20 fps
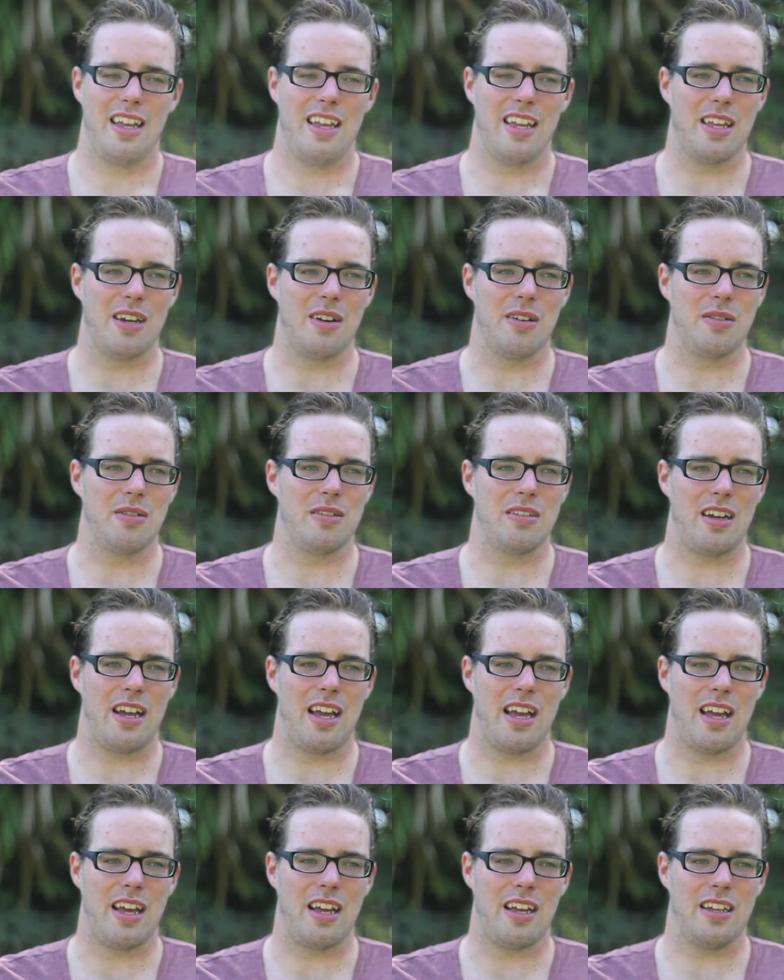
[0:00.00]
you know,
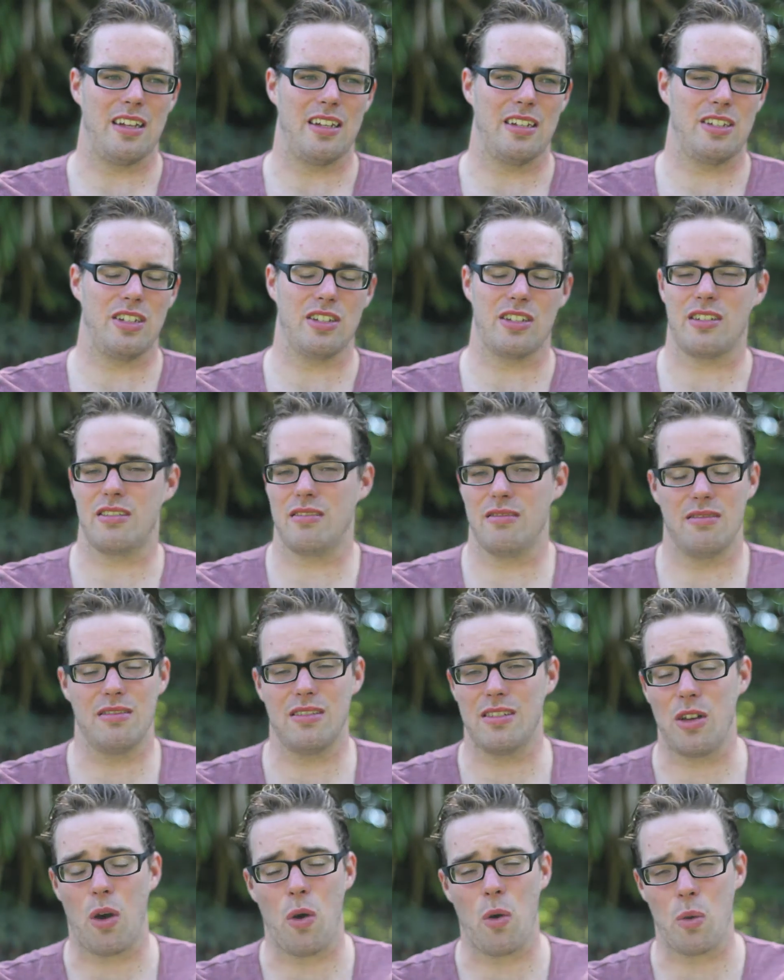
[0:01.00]
just
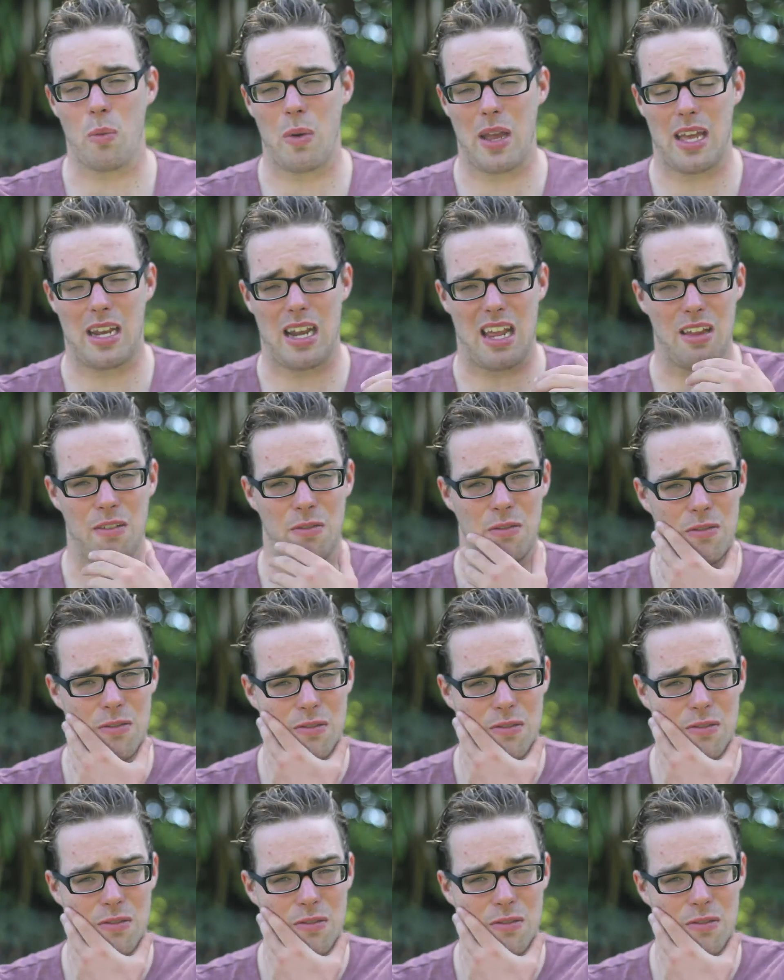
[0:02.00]
the whole way of life.